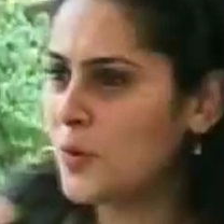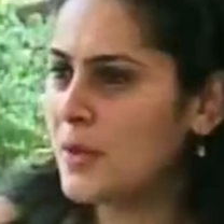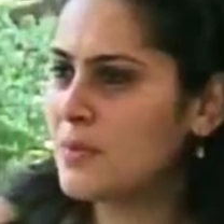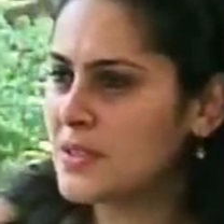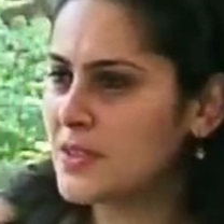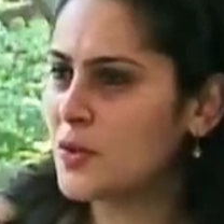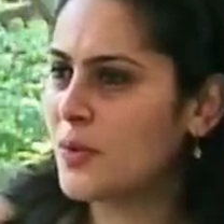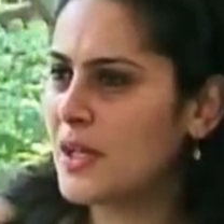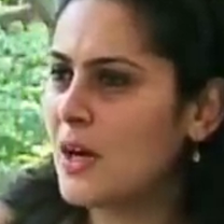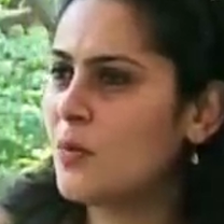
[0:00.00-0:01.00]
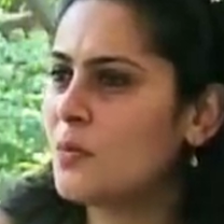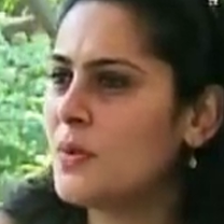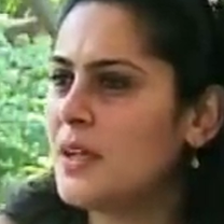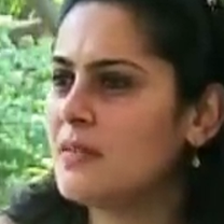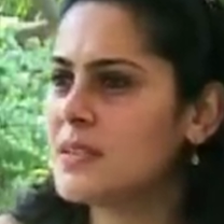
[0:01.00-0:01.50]
doing business over here would
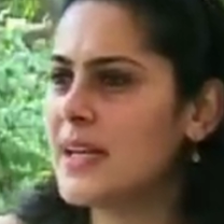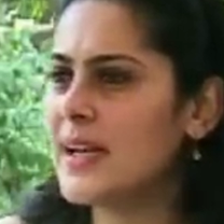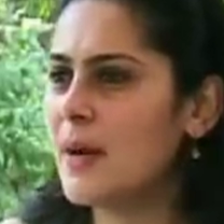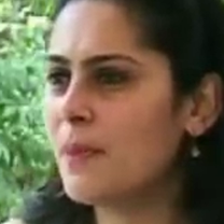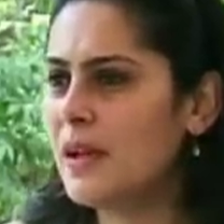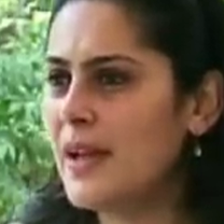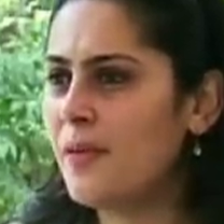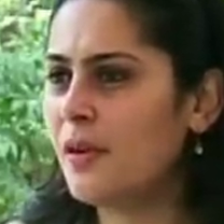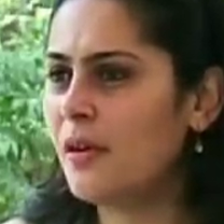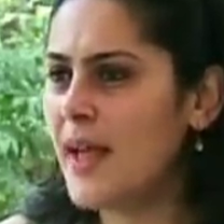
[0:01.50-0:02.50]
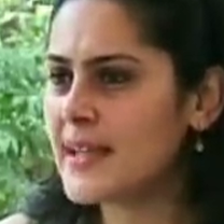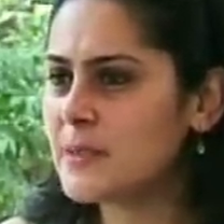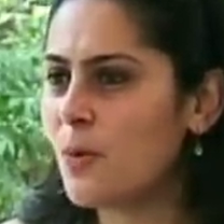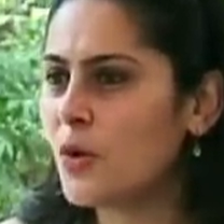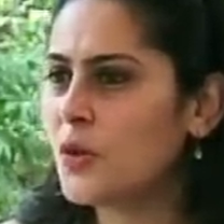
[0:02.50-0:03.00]
be setting up a leather
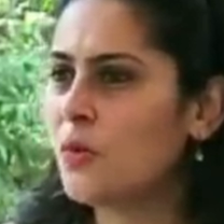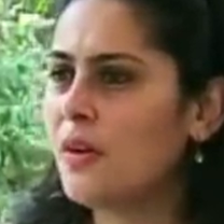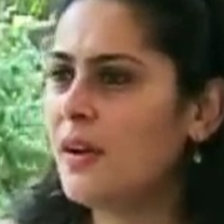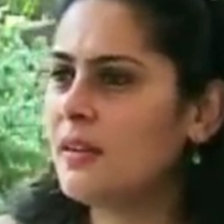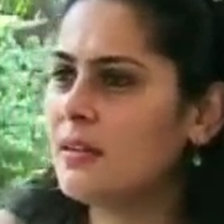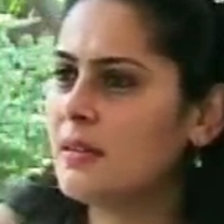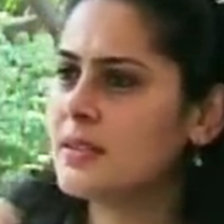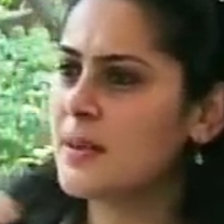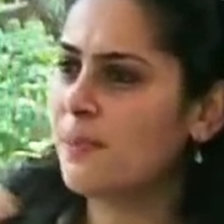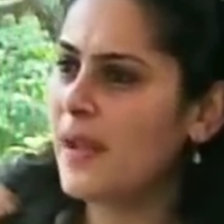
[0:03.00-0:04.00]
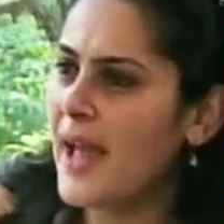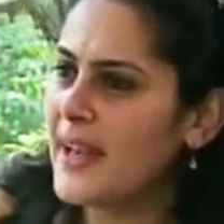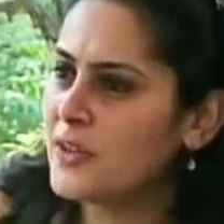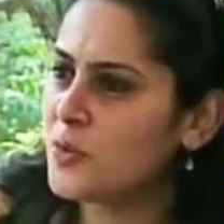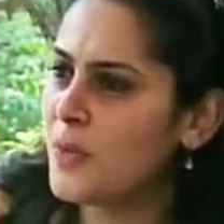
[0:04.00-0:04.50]
export unit,
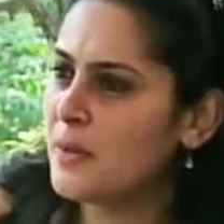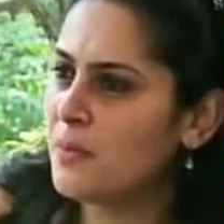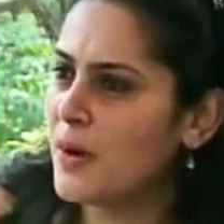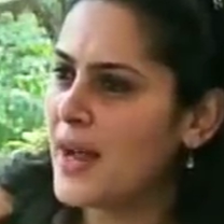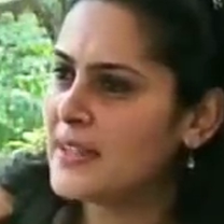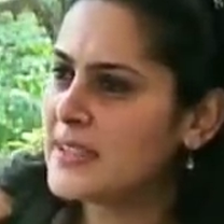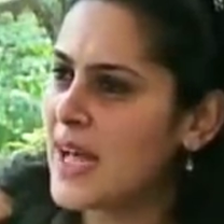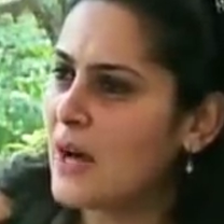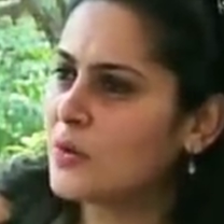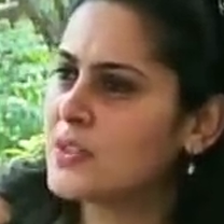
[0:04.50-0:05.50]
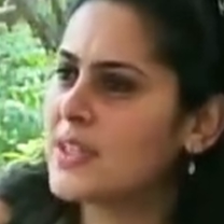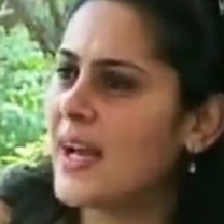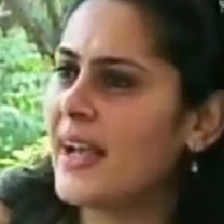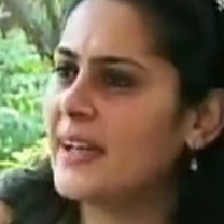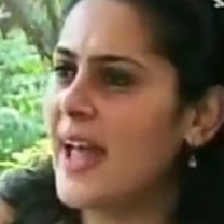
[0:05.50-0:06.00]
supplying to big brands
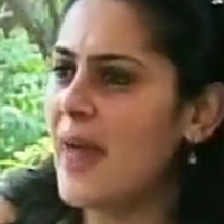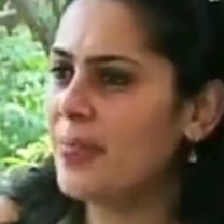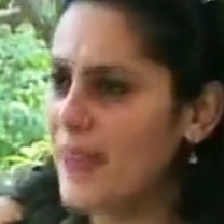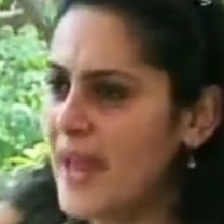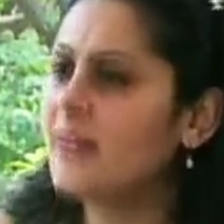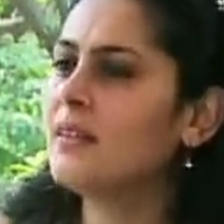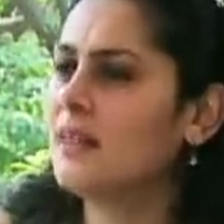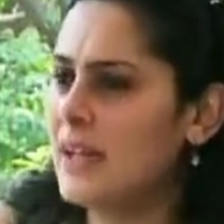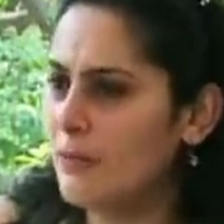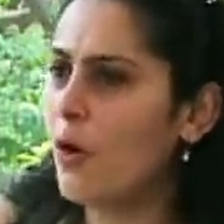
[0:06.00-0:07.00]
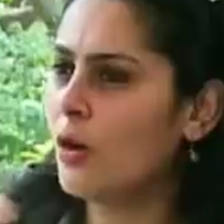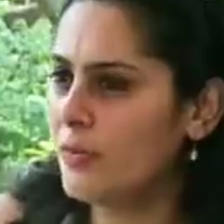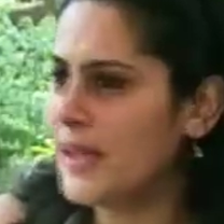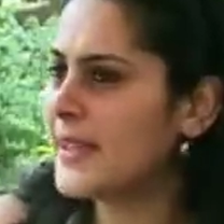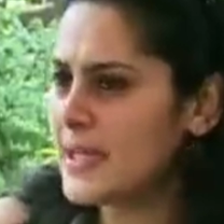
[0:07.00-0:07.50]
outside, and then
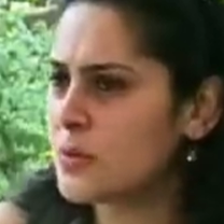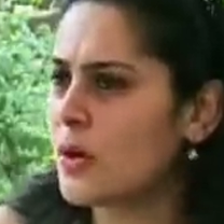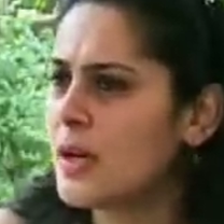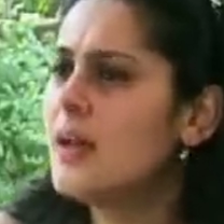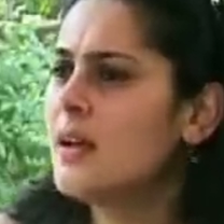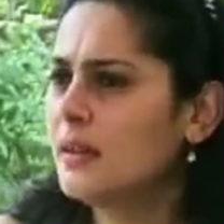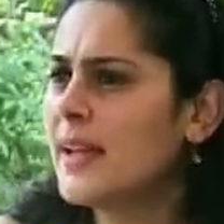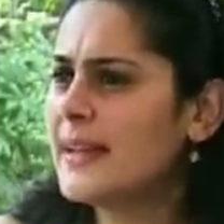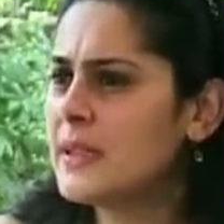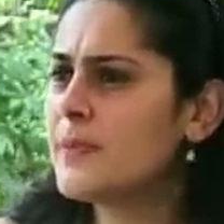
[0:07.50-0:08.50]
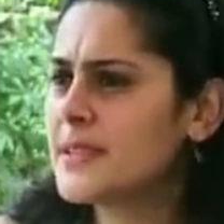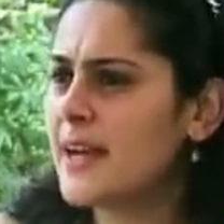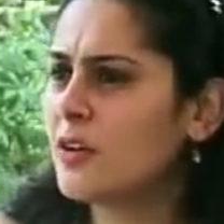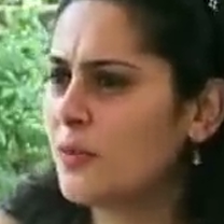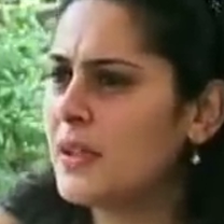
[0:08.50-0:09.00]
evolving. And that's what
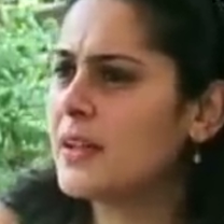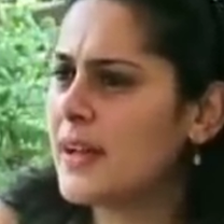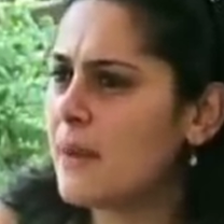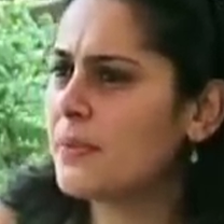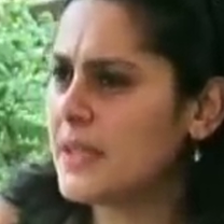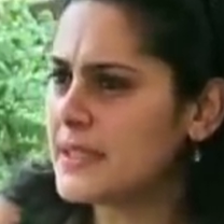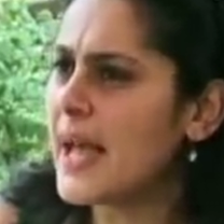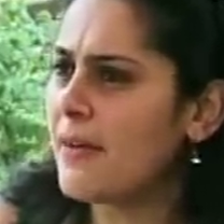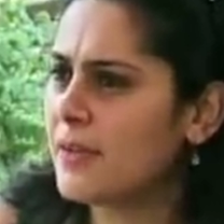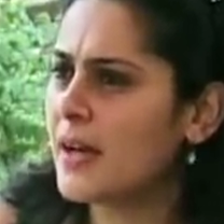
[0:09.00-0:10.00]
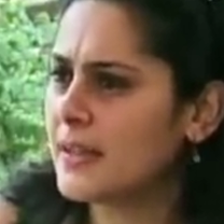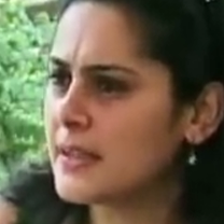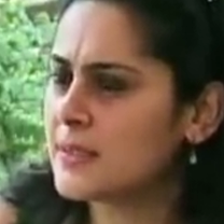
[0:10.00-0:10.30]
90% of Indian companies have done in the